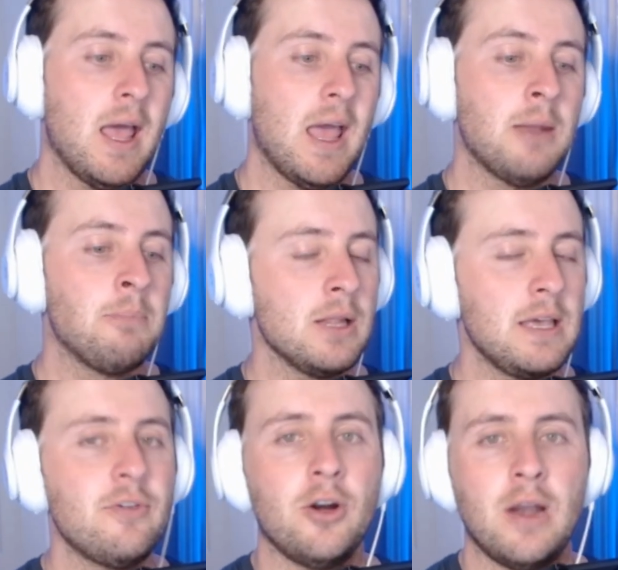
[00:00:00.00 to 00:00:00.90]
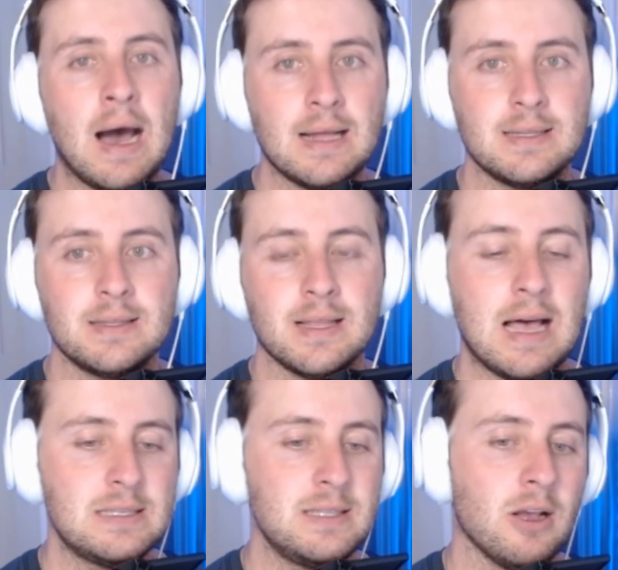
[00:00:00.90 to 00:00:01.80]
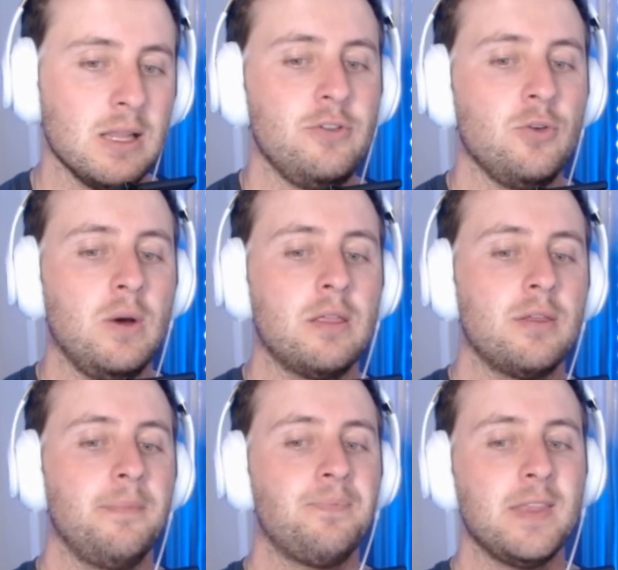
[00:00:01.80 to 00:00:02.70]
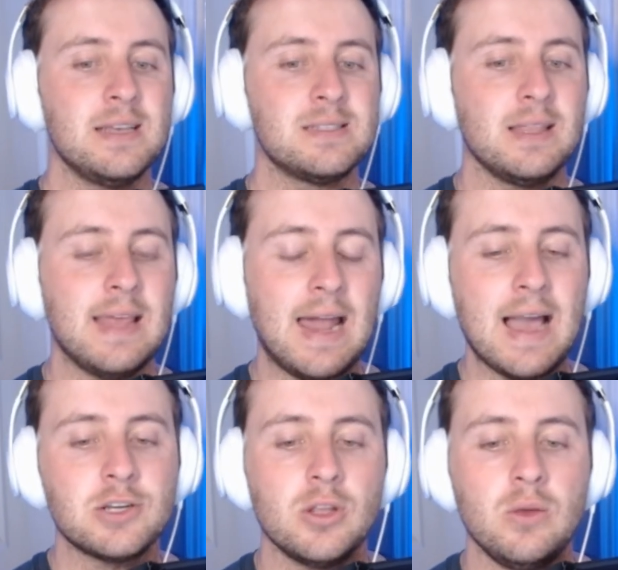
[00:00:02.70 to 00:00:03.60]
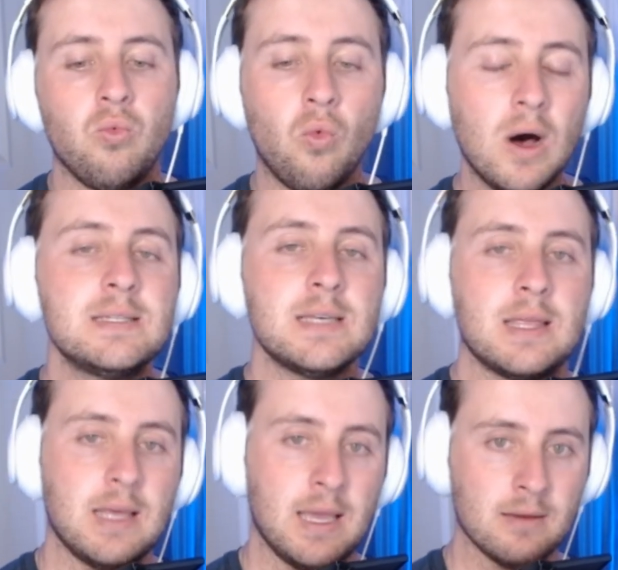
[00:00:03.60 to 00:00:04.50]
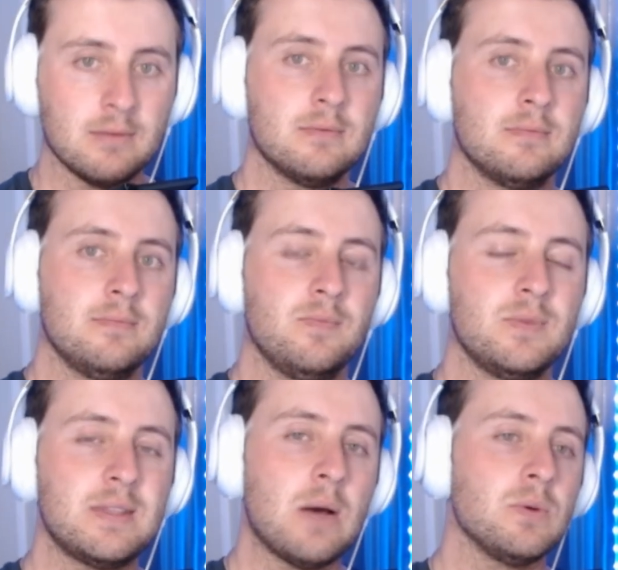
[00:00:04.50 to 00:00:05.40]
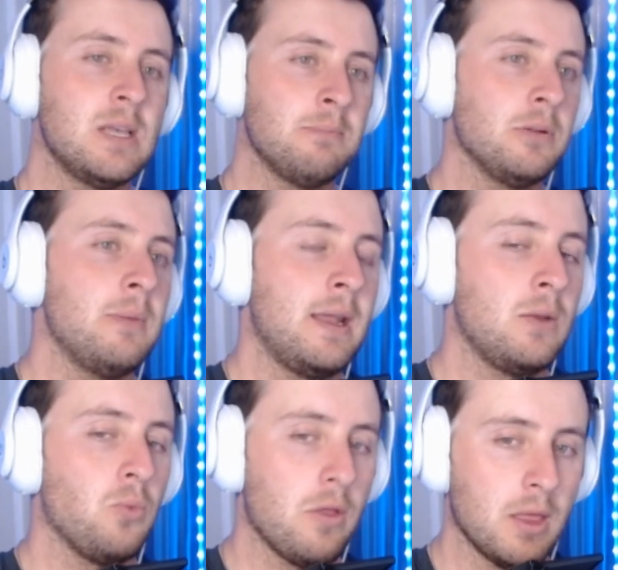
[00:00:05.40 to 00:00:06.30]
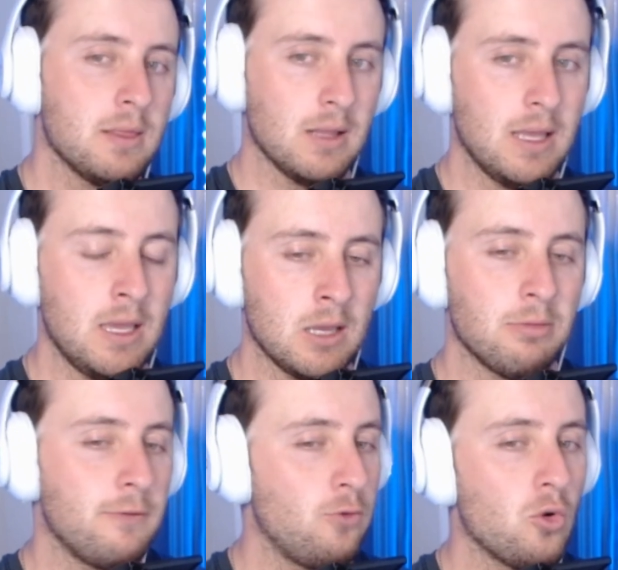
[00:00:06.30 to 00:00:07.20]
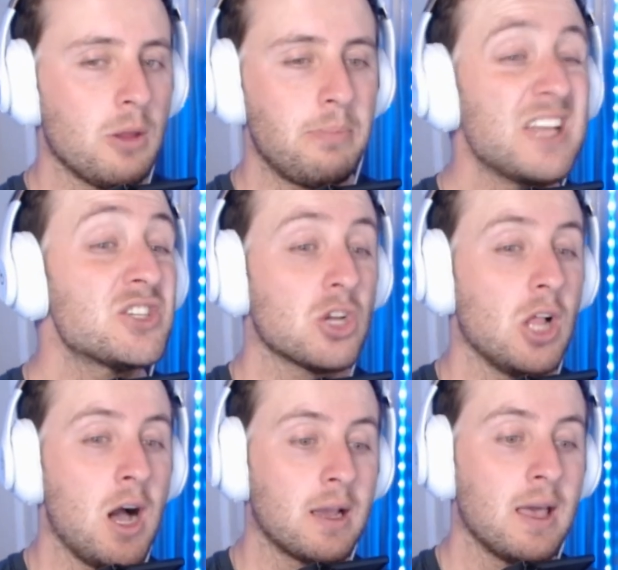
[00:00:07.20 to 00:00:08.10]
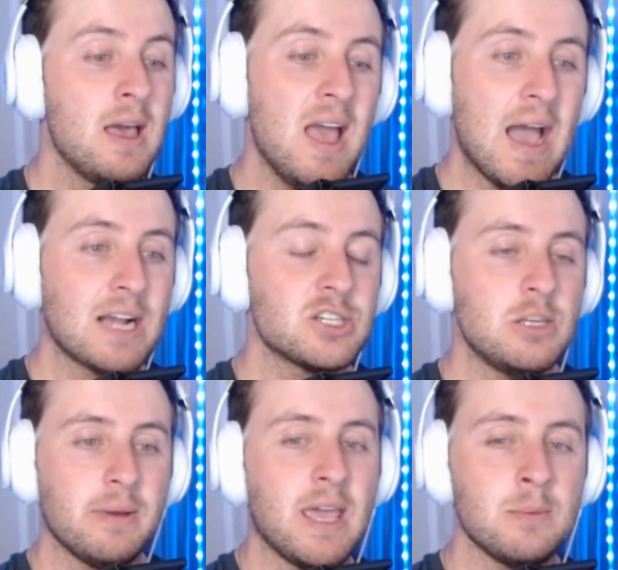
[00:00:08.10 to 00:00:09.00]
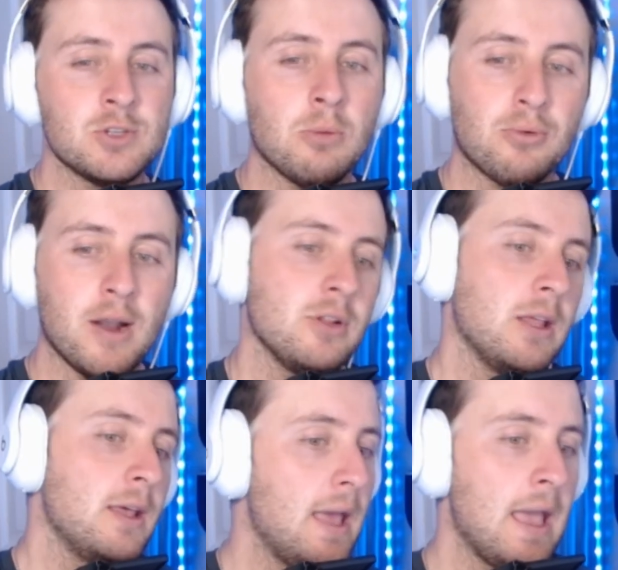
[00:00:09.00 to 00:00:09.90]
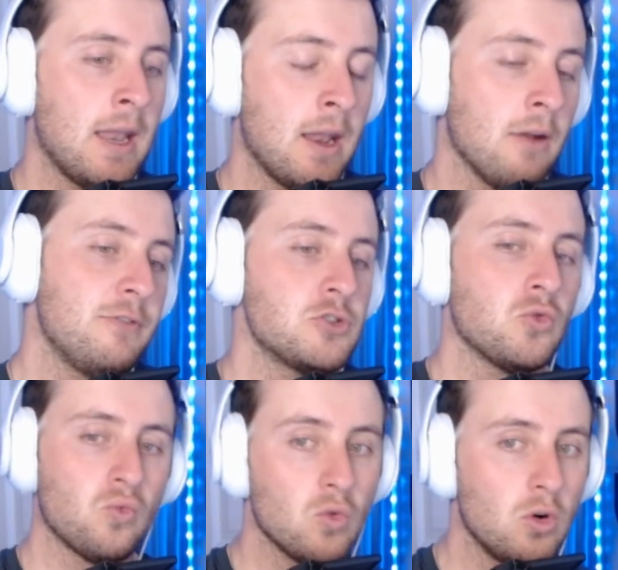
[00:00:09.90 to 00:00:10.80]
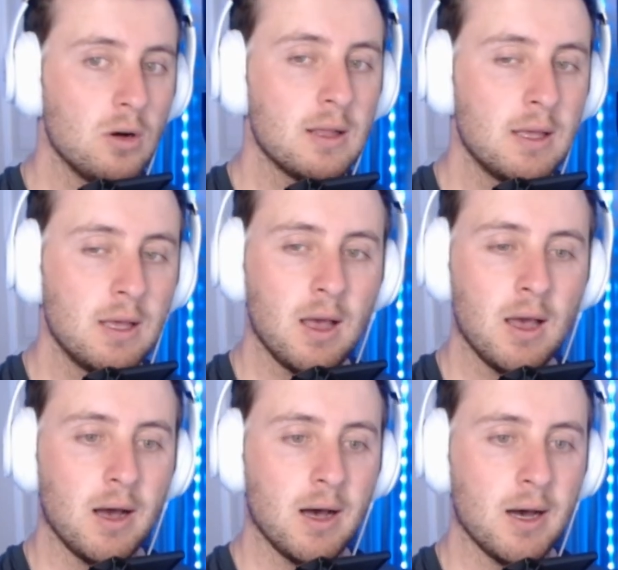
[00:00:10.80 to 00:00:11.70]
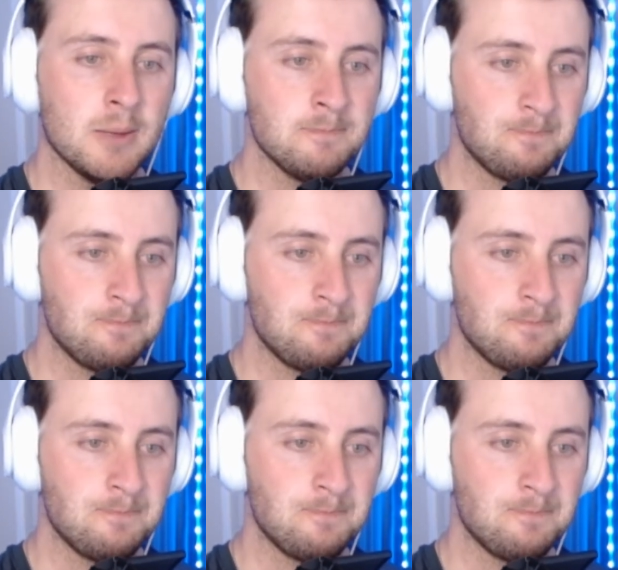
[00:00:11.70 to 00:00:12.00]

And believe it or not, the last thing I'll leave you with is that that actually was a thing that was implemented within the league before the pitch clock actually became so prevalent and an official rule. Um,